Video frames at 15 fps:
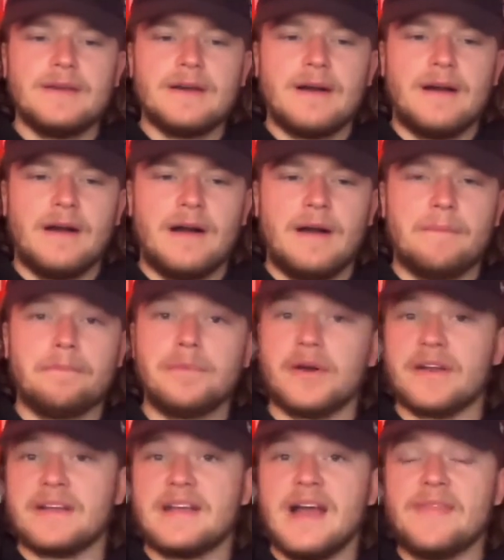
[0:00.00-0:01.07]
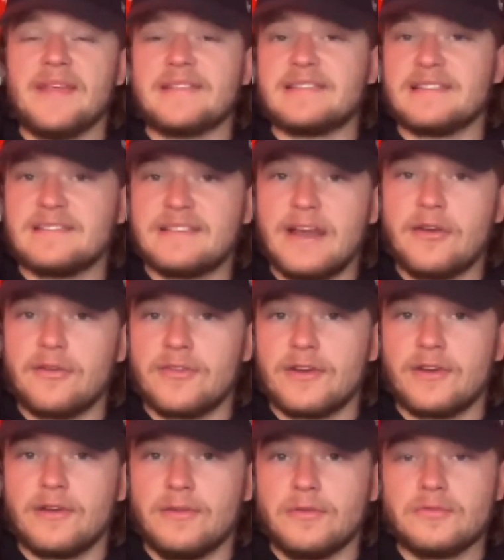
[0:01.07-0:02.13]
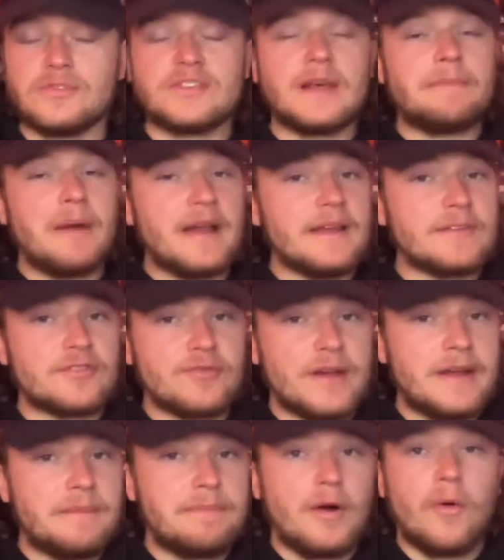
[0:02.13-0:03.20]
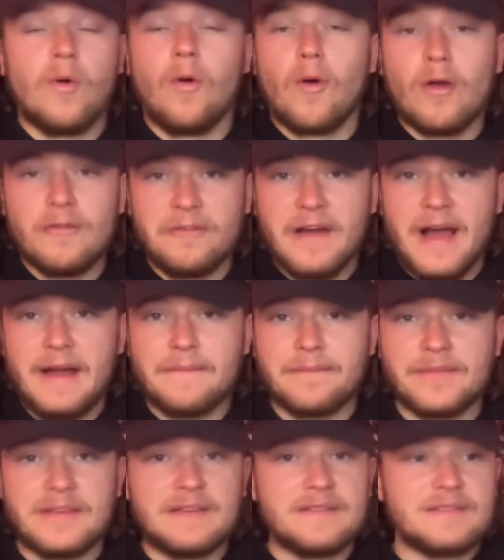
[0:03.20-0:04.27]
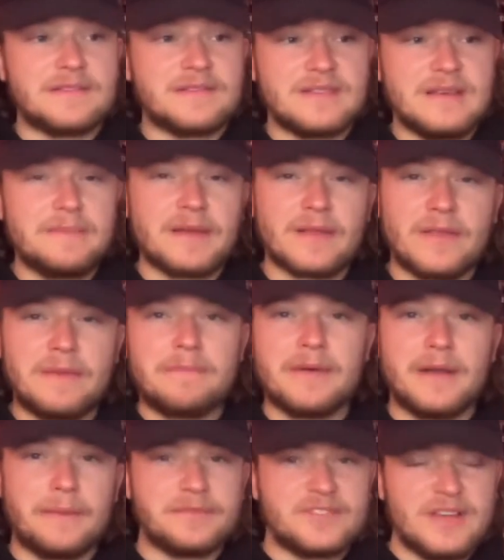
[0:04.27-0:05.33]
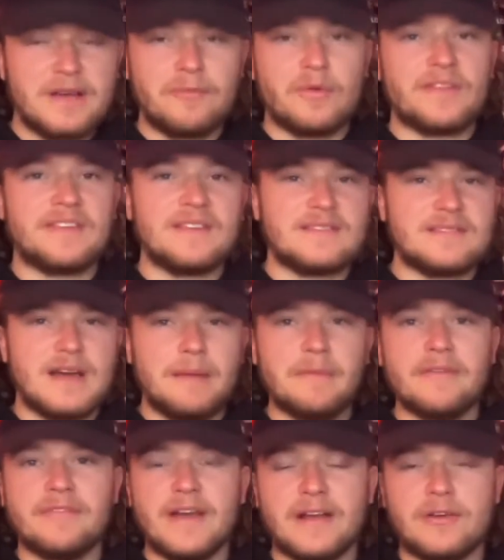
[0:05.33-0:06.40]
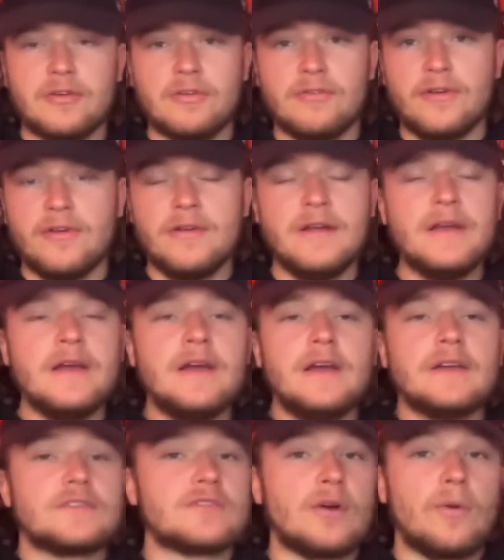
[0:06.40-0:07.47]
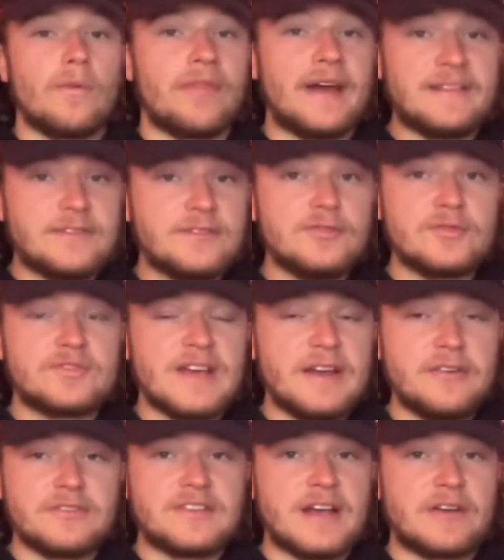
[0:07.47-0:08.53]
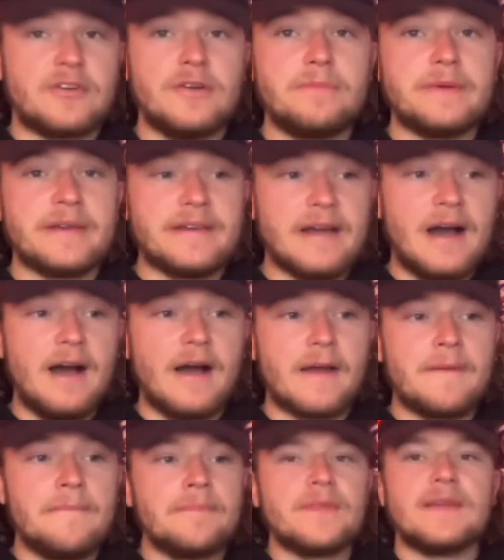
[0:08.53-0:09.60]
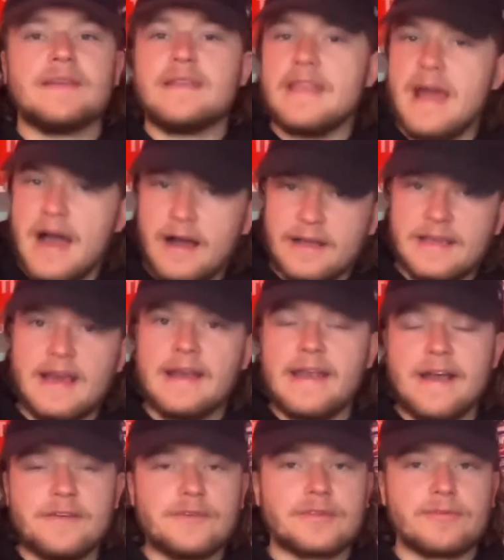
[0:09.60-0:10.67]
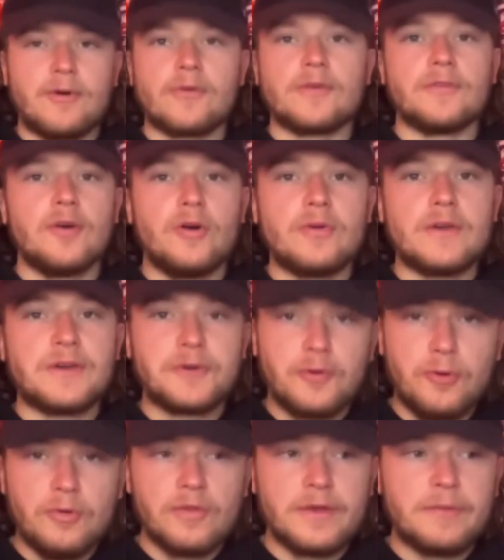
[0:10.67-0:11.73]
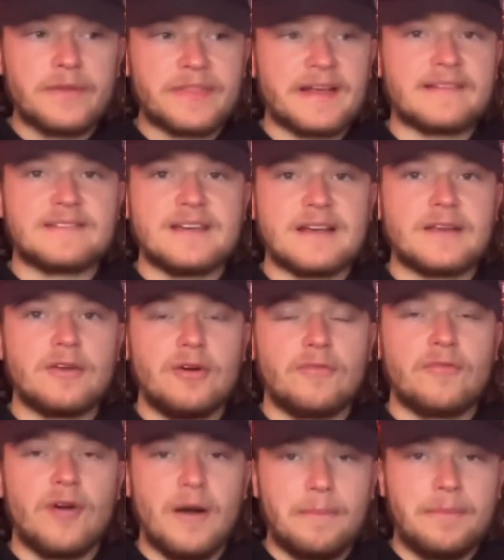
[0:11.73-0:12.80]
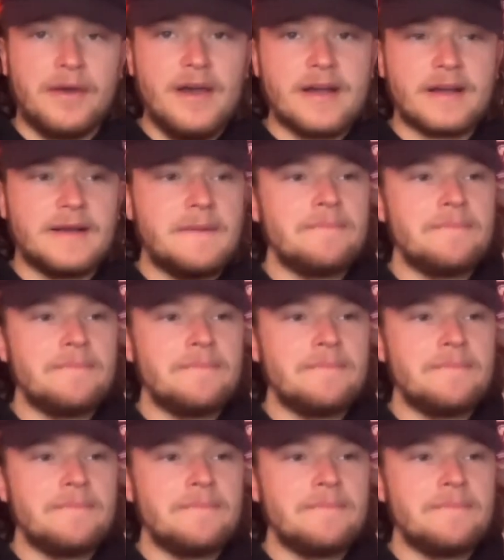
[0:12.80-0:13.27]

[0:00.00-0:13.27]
But again, that's a center they're going to lose. They might trade Bo Horvat. He's seemingly been upset with his time in Vancouver. So that's two centers that could be gone. Now, again, now you throw in a Logan Cooley with that second overall pick.